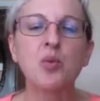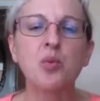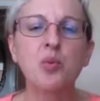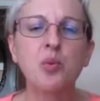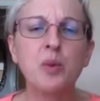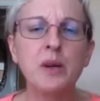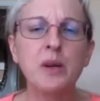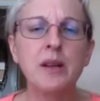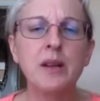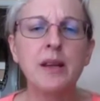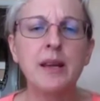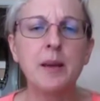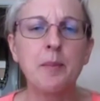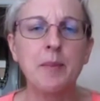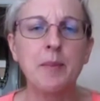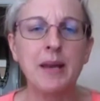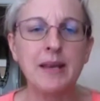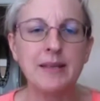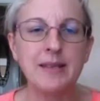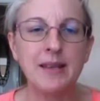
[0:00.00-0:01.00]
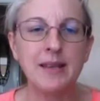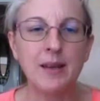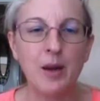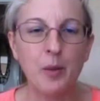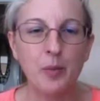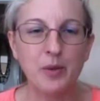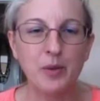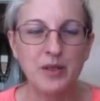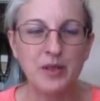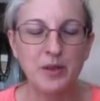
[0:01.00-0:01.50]
really amazing
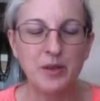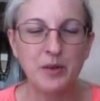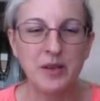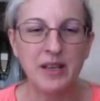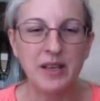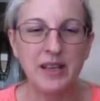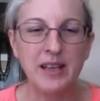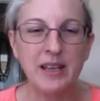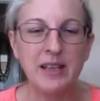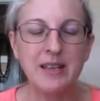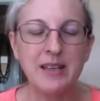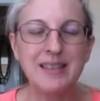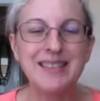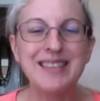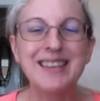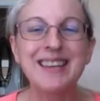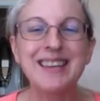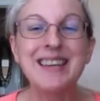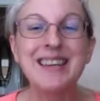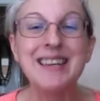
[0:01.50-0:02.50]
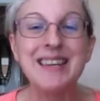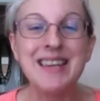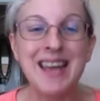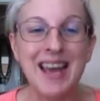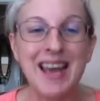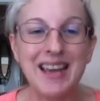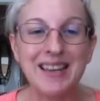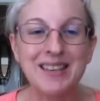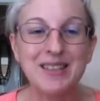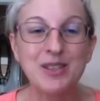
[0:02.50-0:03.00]
opportunity to
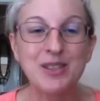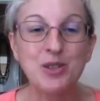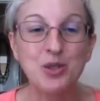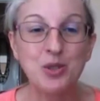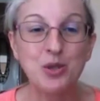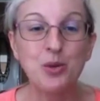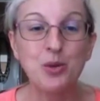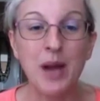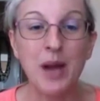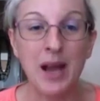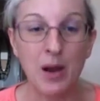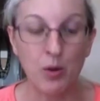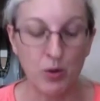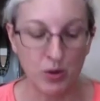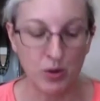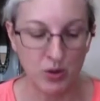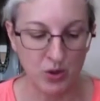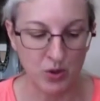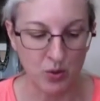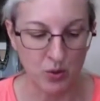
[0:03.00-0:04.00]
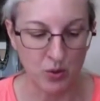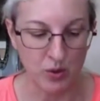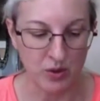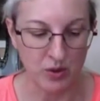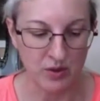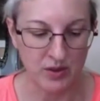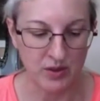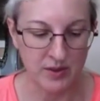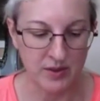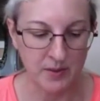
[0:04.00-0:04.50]
connect to our
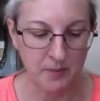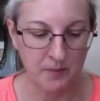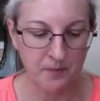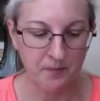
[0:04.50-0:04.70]
source.